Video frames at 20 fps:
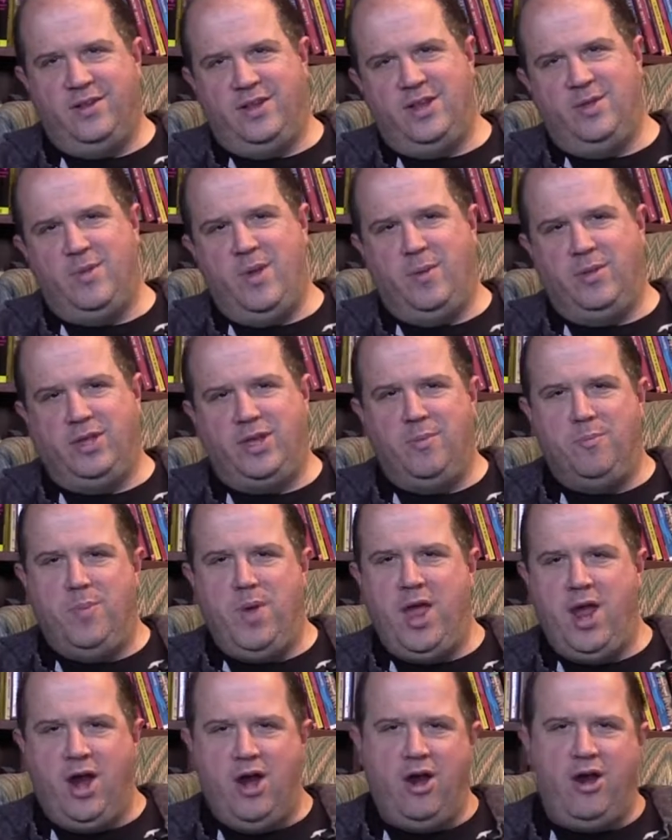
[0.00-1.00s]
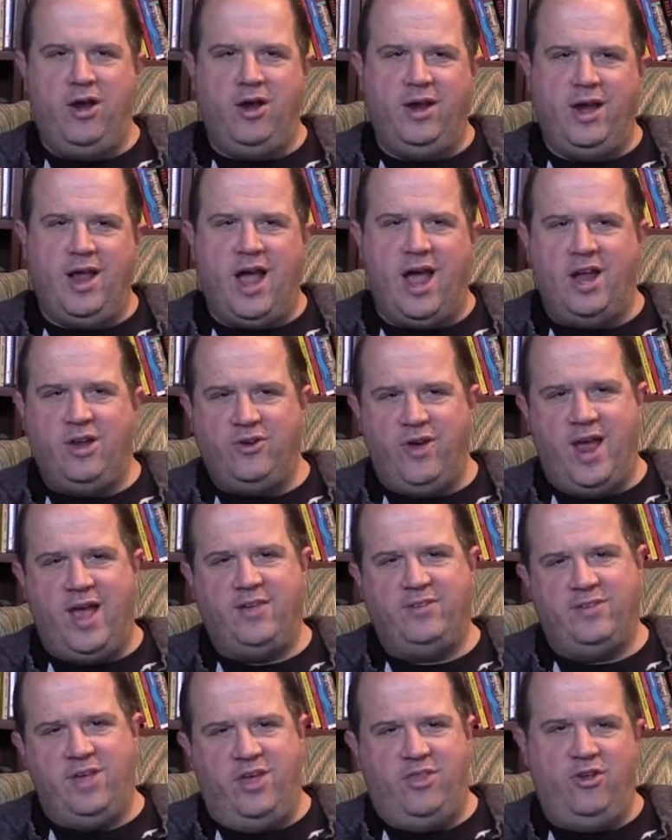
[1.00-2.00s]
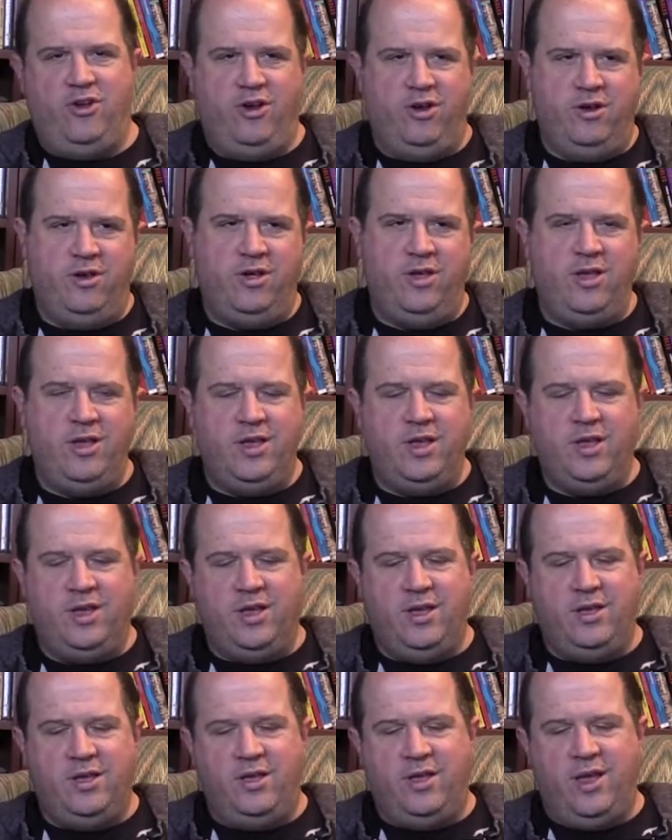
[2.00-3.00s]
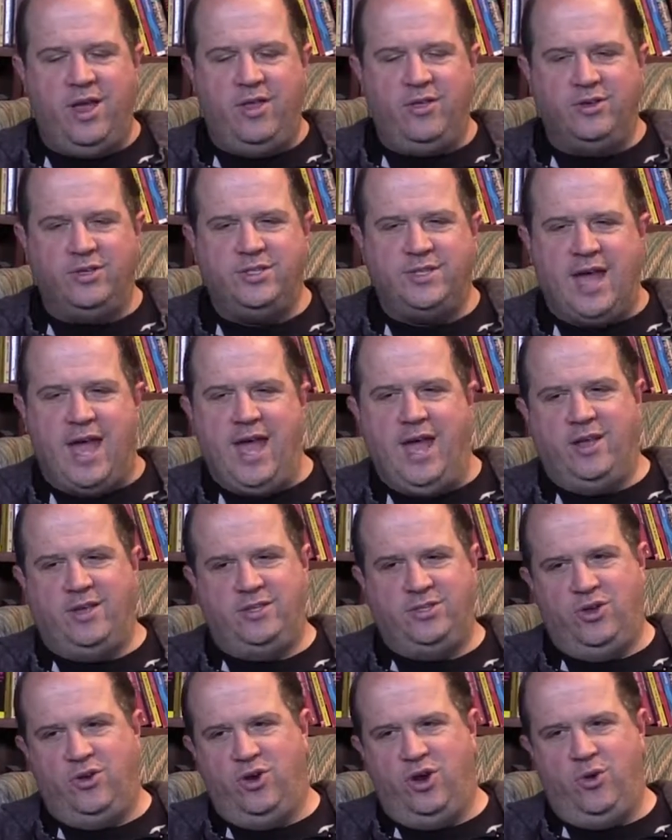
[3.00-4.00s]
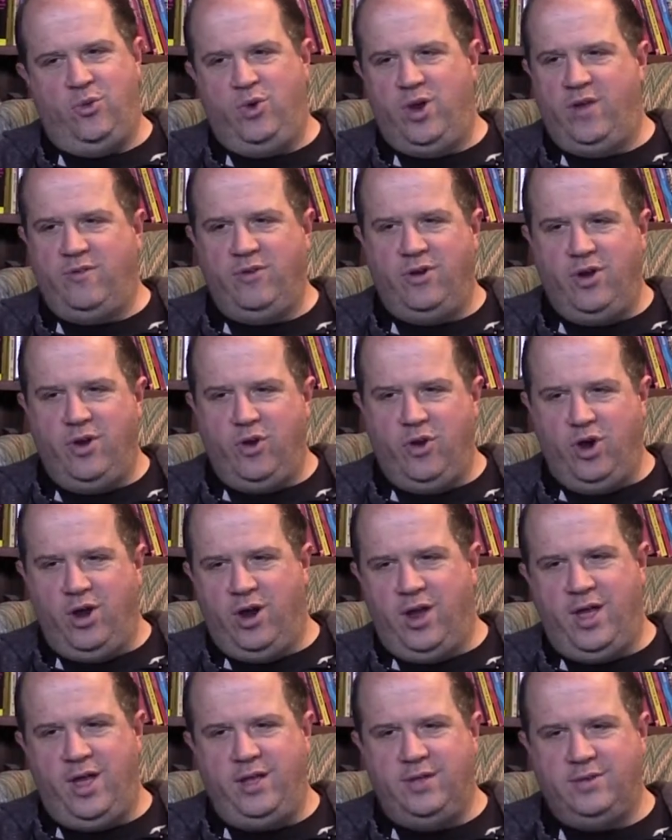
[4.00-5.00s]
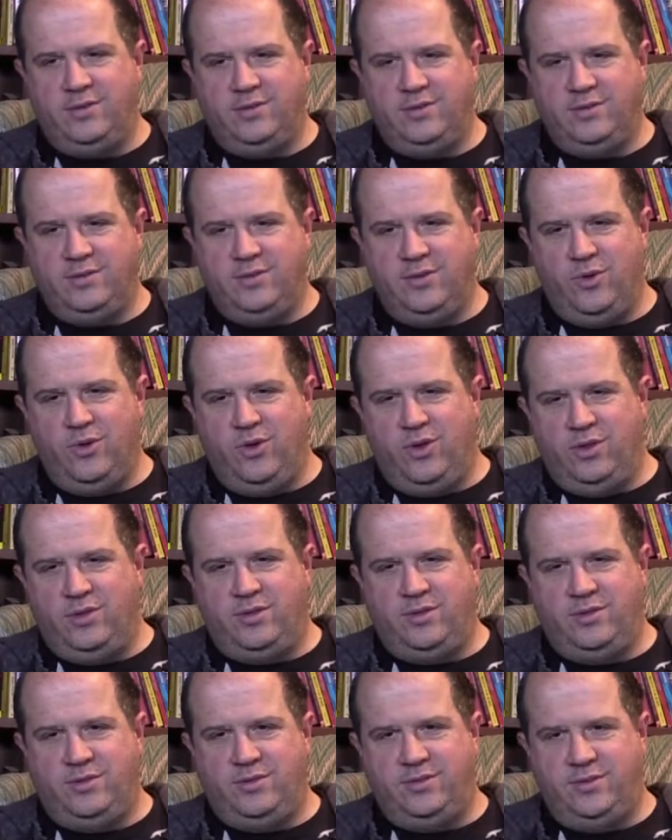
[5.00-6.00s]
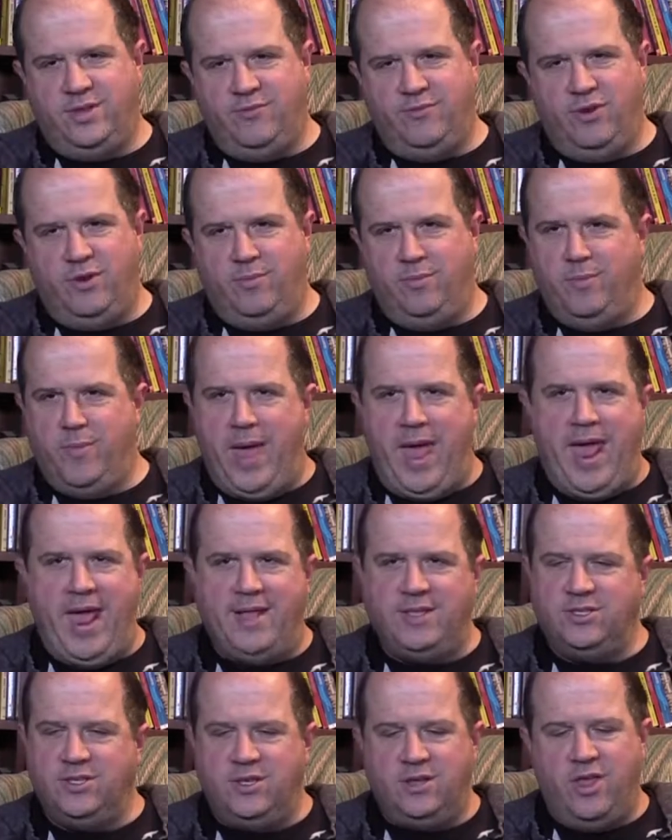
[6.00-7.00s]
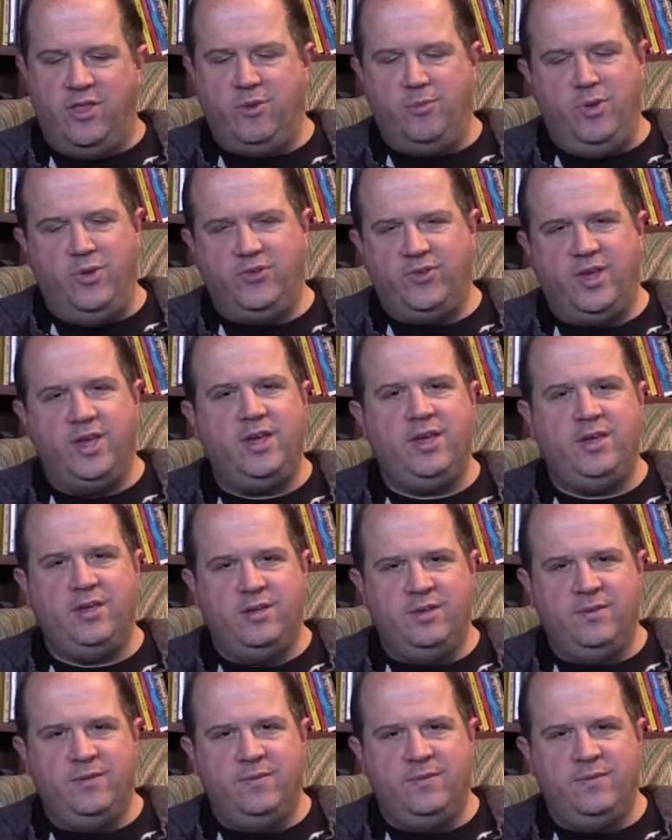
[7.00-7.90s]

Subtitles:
to be able to compare and contrast other styles or whatever, or different bands and other music.